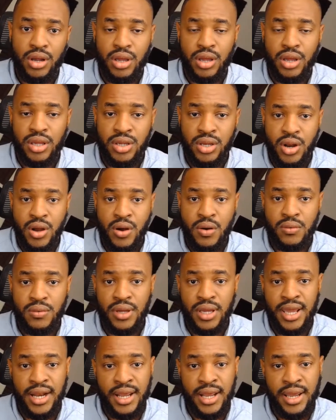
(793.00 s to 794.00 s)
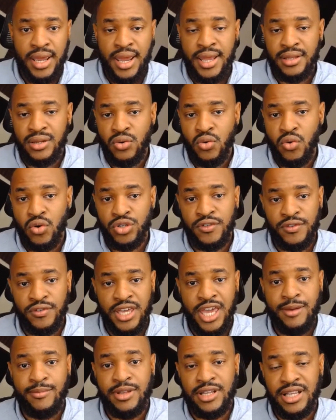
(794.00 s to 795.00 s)
and of course, if you
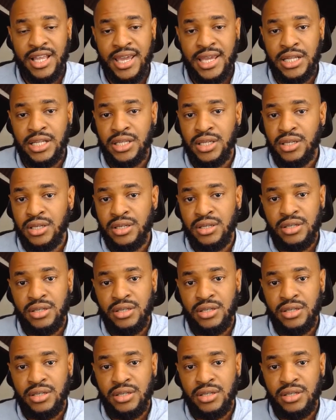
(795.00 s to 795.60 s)
came in late,